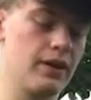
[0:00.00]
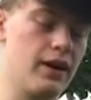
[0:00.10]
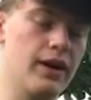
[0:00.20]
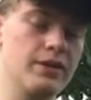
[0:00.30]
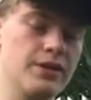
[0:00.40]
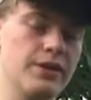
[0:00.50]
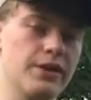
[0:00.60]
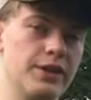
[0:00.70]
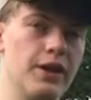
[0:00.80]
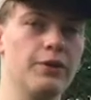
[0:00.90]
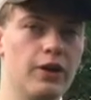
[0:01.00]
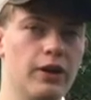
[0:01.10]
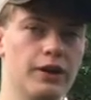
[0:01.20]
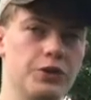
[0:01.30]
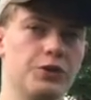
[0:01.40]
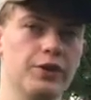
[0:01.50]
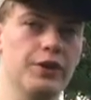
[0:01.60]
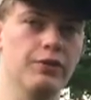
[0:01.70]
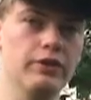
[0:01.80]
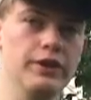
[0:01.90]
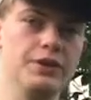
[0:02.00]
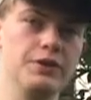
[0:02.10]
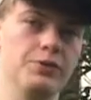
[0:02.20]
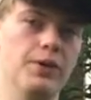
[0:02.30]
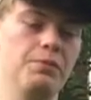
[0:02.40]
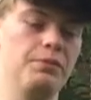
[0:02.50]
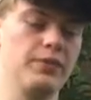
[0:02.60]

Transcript: I started out on a trigger release, right?